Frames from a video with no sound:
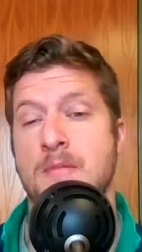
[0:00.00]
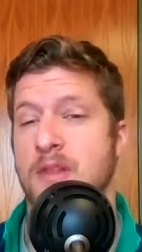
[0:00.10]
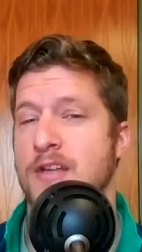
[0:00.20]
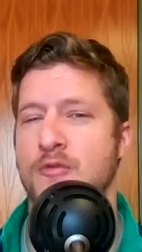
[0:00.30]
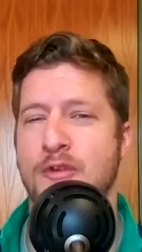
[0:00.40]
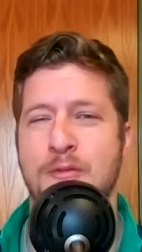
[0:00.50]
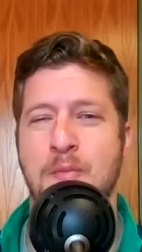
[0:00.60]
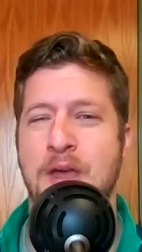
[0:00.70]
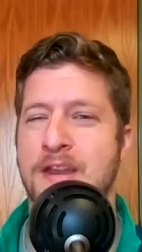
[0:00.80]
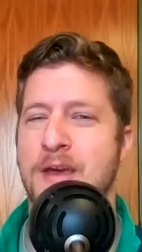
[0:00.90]
Plus, we're in a
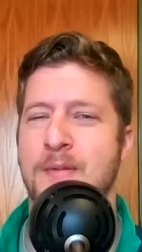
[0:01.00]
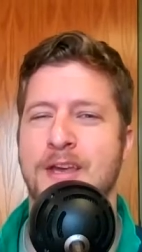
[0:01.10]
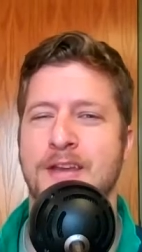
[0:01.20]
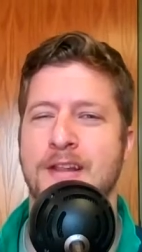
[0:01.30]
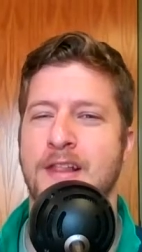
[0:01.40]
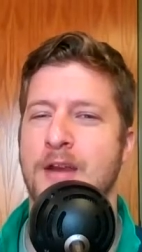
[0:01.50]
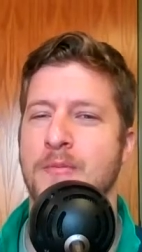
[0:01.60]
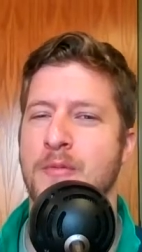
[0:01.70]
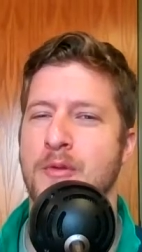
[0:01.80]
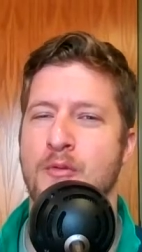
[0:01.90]
pandemic and a lot of
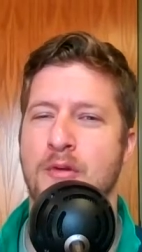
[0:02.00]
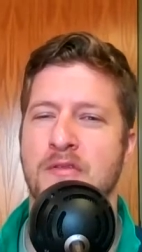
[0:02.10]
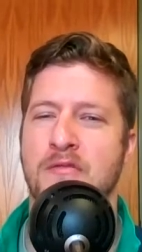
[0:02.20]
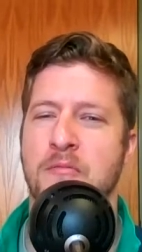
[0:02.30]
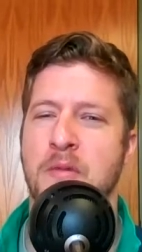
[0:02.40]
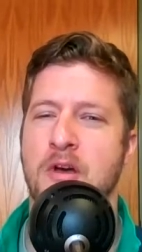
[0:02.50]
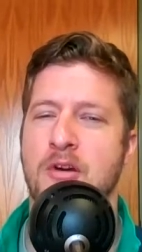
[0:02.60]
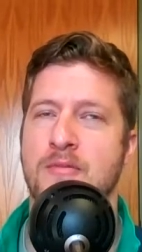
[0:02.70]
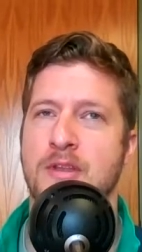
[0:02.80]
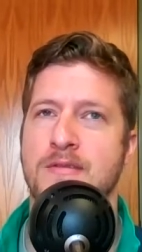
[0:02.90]
people are working from
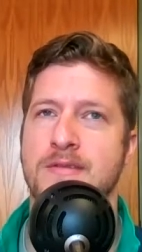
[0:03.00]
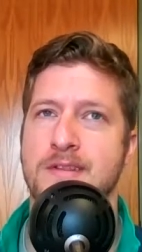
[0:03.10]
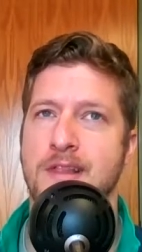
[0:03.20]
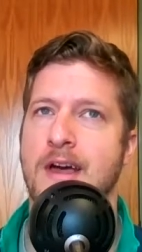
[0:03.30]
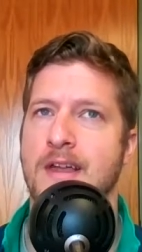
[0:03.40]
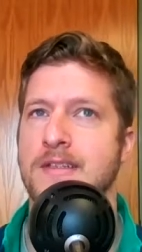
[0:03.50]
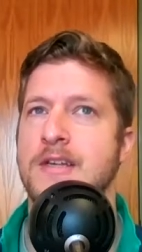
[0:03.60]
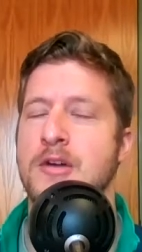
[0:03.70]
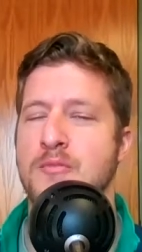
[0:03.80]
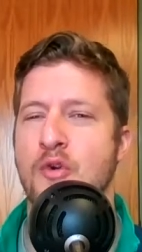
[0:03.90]
home, and it's a lot
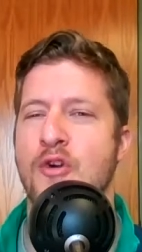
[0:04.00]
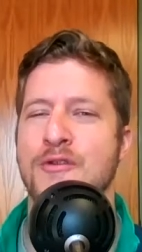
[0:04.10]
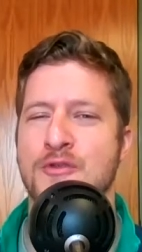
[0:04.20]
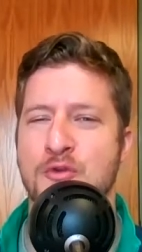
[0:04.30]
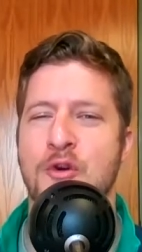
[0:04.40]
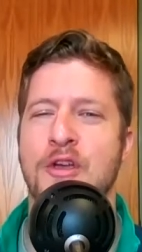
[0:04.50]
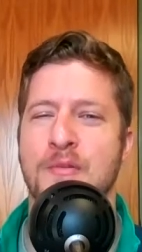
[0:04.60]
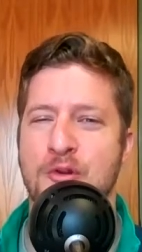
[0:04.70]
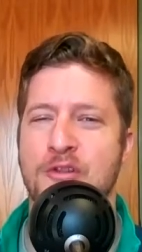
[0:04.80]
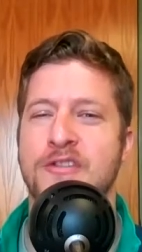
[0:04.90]
more
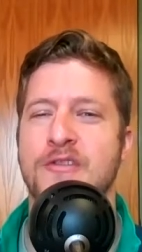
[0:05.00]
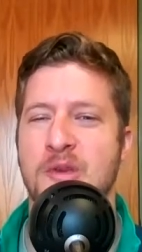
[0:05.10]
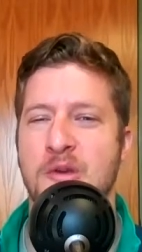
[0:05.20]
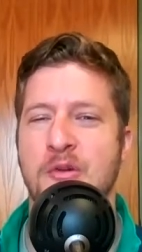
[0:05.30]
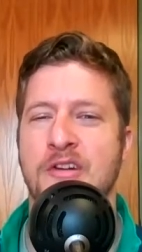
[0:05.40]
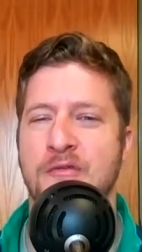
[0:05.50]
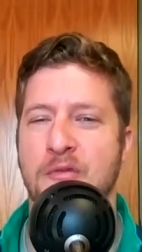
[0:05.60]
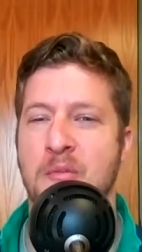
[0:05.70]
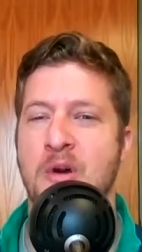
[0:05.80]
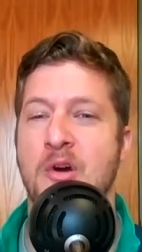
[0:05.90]
enjoyable to be working
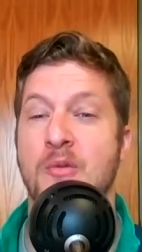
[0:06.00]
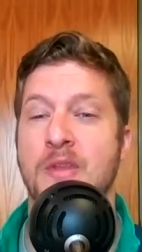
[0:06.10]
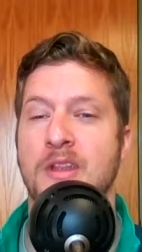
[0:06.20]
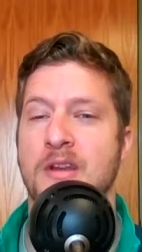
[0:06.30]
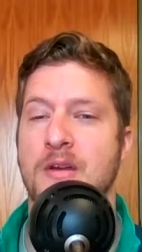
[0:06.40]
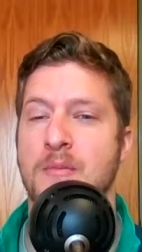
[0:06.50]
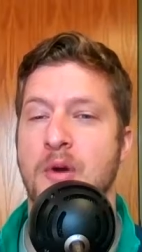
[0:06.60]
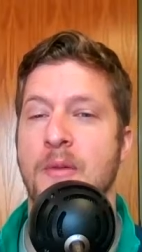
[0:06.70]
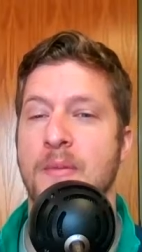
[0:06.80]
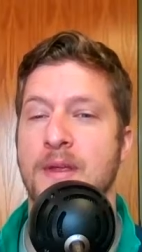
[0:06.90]
from home than in an
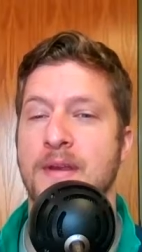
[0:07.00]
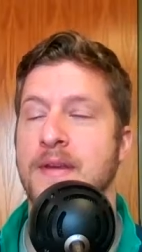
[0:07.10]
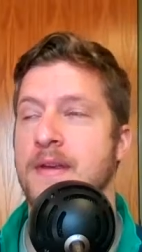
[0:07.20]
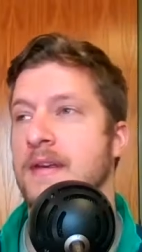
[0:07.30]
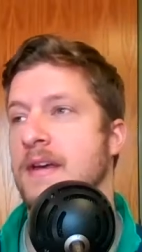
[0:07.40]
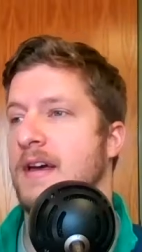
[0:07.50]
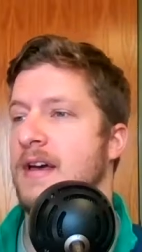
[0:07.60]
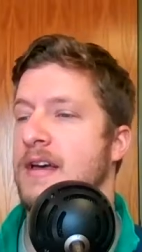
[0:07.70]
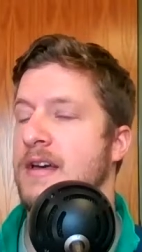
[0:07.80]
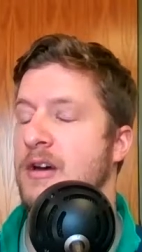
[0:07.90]
apartment.
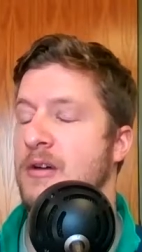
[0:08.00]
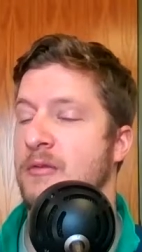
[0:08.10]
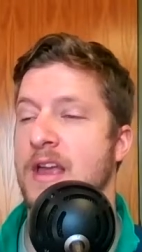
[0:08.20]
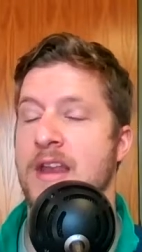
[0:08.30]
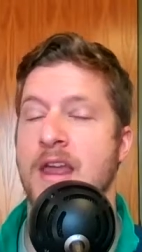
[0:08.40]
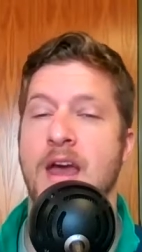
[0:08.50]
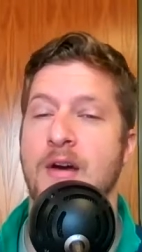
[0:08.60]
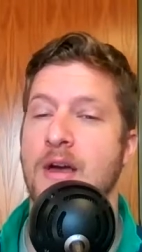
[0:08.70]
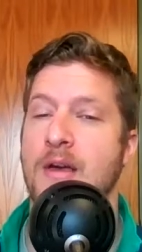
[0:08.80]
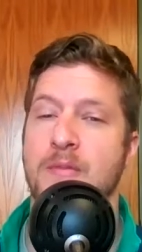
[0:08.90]
Right
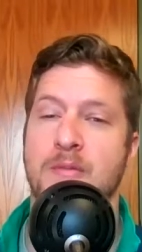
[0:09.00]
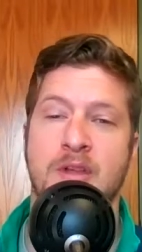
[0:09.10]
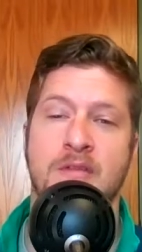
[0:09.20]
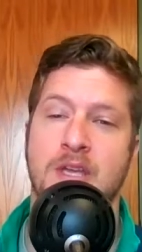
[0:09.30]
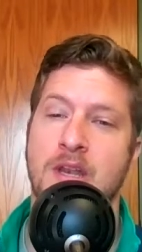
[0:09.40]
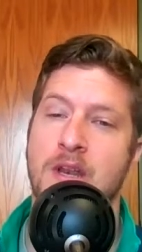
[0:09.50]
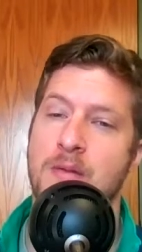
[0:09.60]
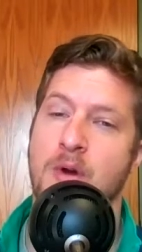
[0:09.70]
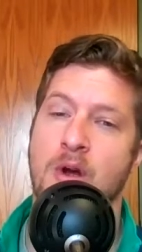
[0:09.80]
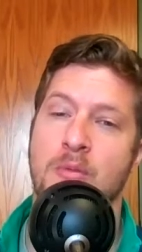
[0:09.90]
now, I'm living in an
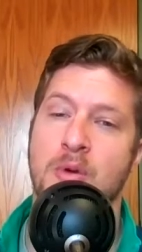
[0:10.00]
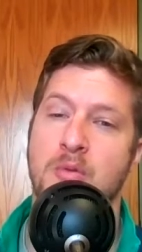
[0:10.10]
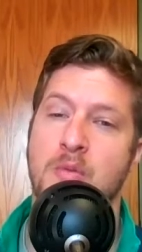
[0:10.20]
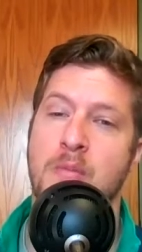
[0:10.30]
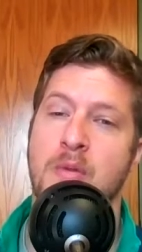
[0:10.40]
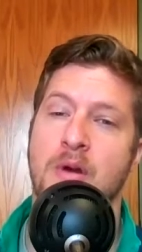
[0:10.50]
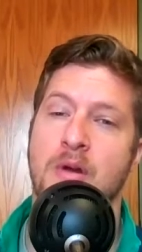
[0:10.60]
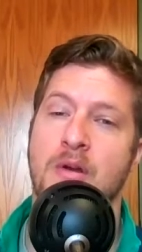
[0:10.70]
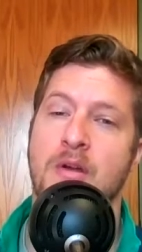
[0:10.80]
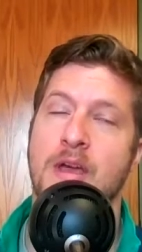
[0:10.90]
apartment with my
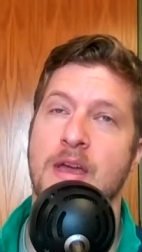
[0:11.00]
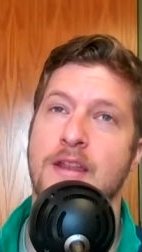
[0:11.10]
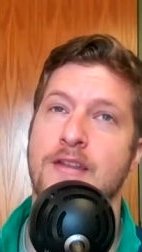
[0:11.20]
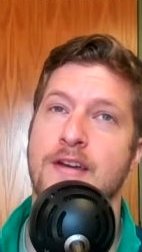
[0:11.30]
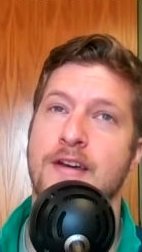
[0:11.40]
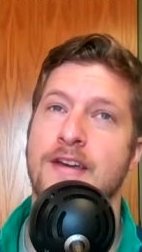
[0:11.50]
partner, and